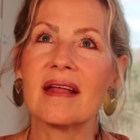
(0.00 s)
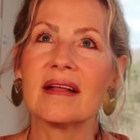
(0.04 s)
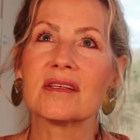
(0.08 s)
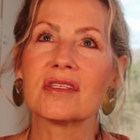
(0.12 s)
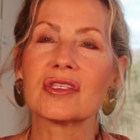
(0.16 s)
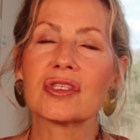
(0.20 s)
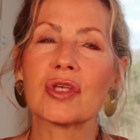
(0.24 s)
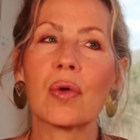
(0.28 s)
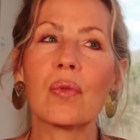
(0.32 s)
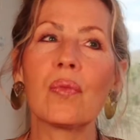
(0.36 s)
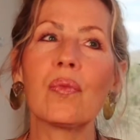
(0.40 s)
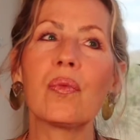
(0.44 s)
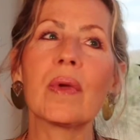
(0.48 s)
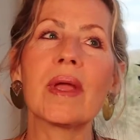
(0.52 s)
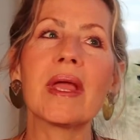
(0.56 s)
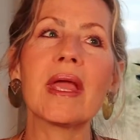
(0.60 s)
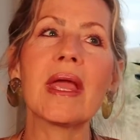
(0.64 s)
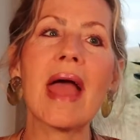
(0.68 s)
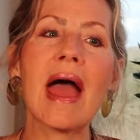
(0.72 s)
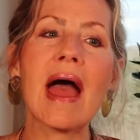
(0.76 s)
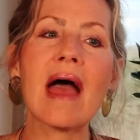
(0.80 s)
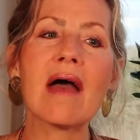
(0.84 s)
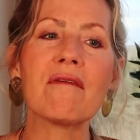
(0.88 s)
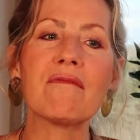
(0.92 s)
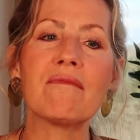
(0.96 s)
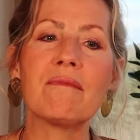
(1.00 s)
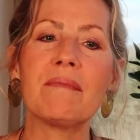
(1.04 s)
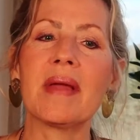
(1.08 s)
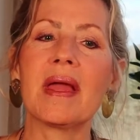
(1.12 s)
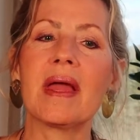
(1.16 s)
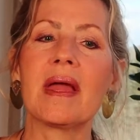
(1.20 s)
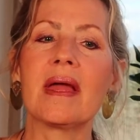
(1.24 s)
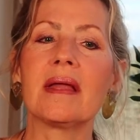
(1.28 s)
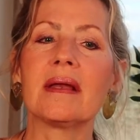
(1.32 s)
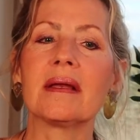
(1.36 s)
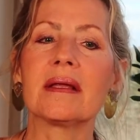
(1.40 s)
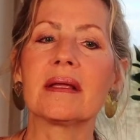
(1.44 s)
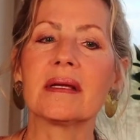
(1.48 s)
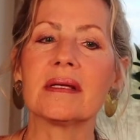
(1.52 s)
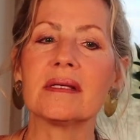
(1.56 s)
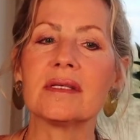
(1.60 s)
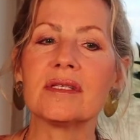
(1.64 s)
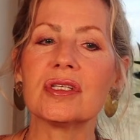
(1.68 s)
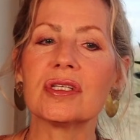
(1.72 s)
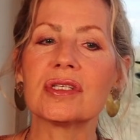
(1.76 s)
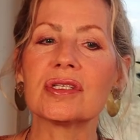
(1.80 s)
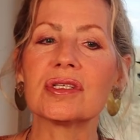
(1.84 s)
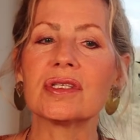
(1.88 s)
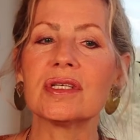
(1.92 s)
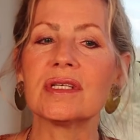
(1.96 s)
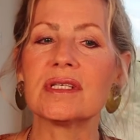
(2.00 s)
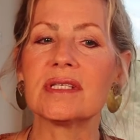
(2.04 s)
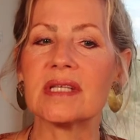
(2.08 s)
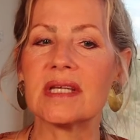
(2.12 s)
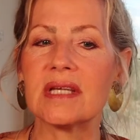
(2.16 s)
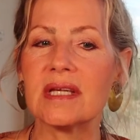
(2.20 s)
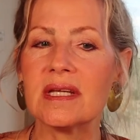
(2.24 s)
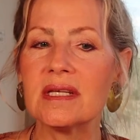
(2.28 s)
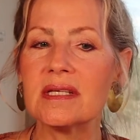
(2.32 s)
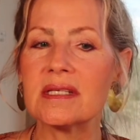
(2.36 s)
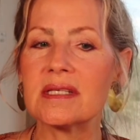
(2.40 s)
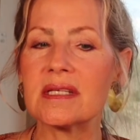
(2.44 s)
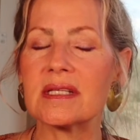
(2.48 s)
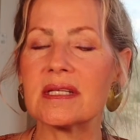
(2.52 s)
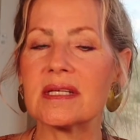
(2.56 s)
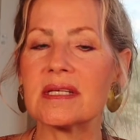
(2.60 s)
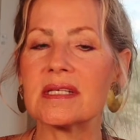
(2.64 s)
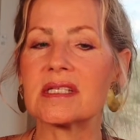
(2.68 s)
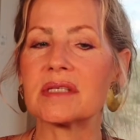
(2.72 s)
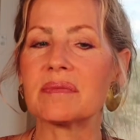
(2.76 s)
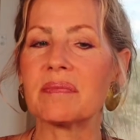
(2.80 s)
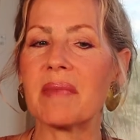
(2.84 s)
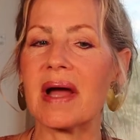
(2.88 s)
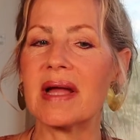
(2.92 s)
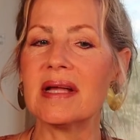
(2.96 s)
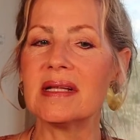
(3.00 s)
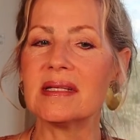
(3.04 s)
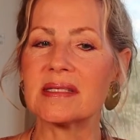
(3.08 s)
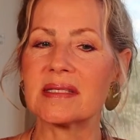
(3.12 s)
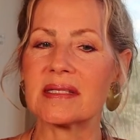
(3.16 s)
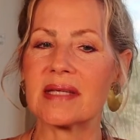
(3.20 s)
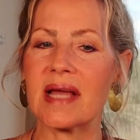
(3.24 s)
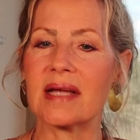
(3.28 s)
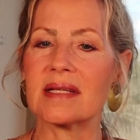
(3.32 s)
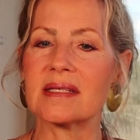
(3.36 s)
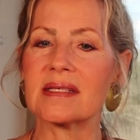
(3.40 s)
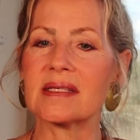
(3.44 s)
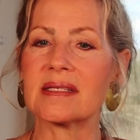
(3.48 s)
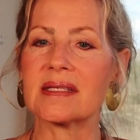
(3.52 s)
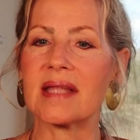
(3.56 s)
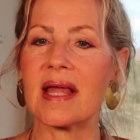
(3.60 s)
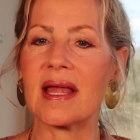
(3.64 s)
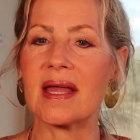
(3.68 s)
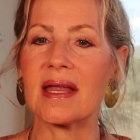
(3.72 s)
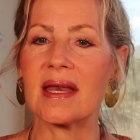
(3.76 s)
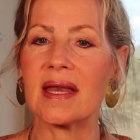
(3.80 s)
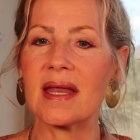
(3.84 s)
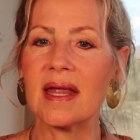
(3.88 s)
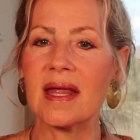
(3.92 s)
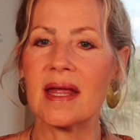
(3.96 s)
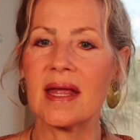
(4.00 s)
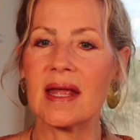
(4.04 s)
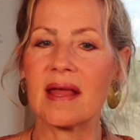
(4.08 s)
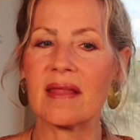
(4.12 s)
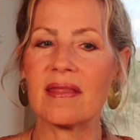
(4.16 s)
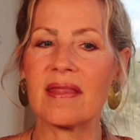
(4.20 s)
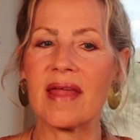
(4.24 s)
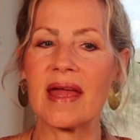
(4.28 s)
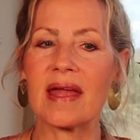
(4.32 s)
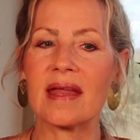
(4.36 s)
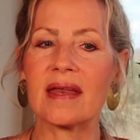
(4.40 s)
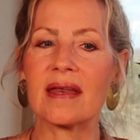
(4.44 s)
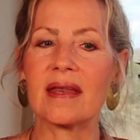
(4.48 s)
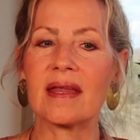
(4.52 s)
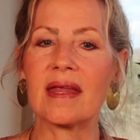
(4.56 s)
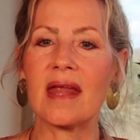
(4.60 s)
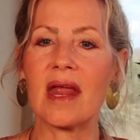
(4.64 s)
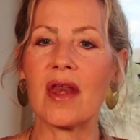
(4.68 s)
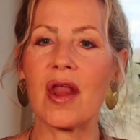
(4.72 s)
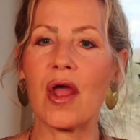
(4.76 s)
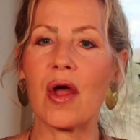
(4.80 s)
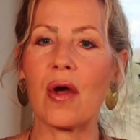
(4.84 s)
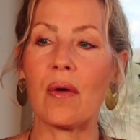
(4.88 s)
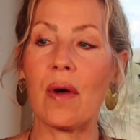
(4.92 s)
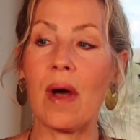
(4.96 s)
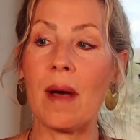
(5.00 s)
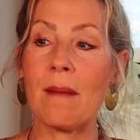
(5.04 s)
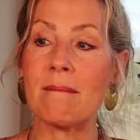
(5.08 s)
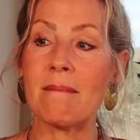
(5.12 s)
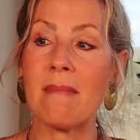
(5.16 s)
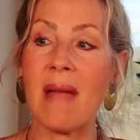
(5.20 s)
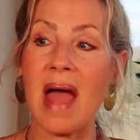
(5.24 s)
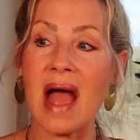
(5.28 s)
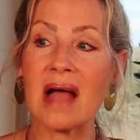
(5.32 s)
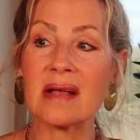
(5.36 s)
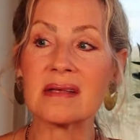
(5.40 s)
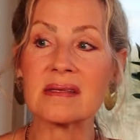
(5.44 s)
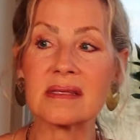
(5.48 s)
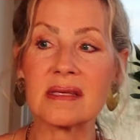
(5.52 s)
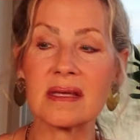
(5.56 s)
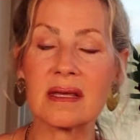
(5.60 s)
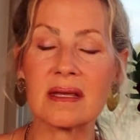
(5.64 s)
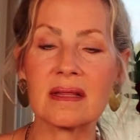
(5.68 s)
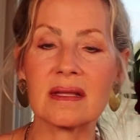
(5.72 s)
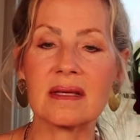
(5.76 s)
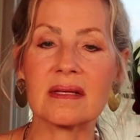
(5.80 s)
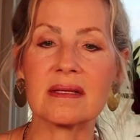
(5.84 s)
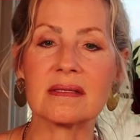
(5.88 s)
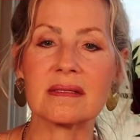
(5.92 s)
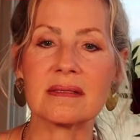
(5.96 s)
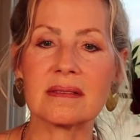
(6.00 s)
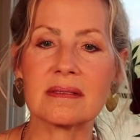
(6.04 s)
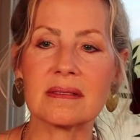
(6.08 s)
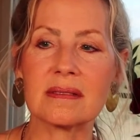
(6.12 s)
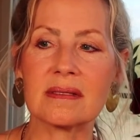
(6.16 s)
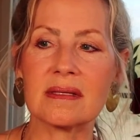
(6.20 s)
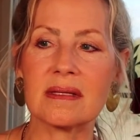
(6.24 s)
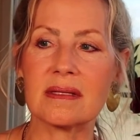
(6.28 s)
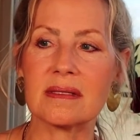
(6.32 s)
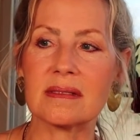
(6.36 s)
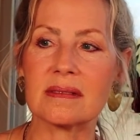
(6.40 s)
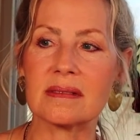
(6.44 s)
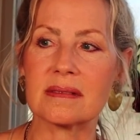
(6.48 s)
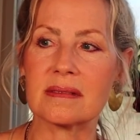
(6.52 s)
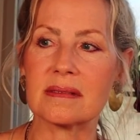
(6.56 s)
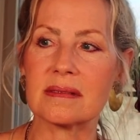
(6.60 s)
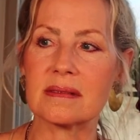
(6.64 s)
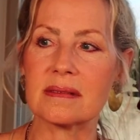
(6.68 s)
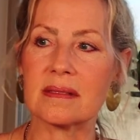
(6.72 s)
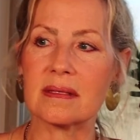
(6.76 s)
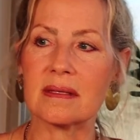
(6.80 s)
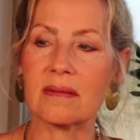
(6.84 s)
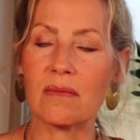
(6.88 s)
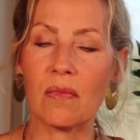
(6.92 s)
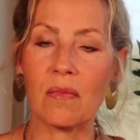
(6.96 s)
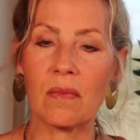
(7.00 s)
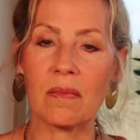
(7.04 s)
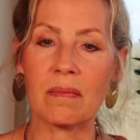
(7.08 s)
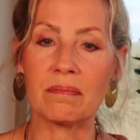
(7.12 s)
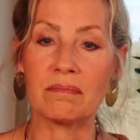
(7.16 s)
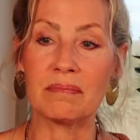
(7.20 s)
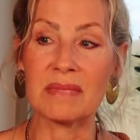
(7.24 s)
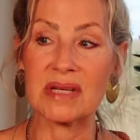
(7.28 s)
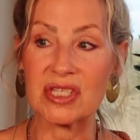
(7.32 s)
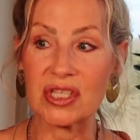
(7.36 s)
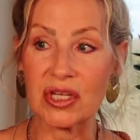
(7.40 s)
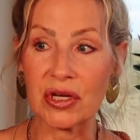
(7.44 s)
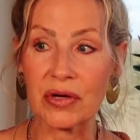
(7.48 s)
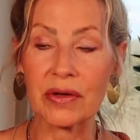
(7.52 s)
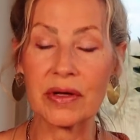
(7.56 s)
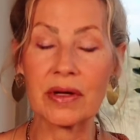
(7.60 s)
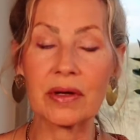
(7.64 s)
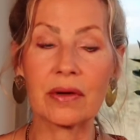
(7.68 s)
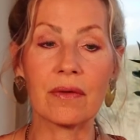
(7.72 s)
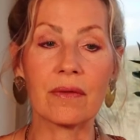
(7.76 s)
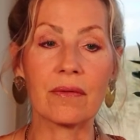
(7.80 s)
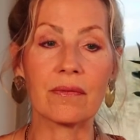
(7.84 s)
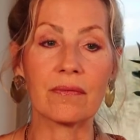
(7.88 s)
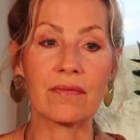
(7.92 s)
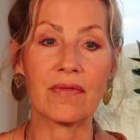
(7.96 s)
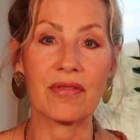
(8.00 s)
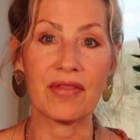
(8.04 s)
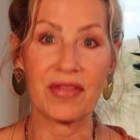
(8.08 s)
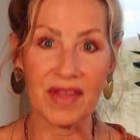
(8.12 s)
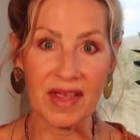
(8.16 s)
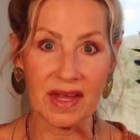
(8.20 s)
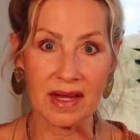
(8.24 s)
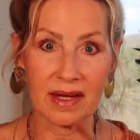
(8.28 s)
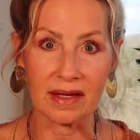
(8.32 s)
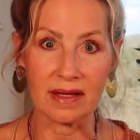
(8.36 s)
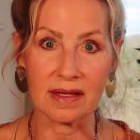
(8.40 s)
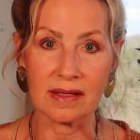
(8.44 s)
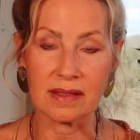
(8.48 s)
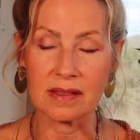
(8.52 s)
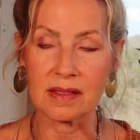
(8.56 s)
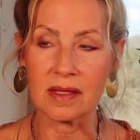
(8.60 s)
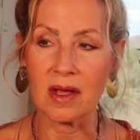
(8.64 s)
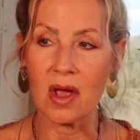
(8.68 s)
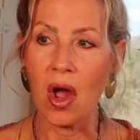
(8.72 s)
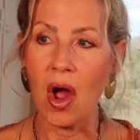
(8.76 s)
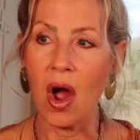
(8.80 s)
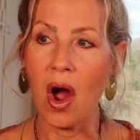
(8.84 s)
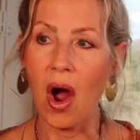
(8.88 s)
so we have been conditioned into these mindsets that that you know amassing these these material things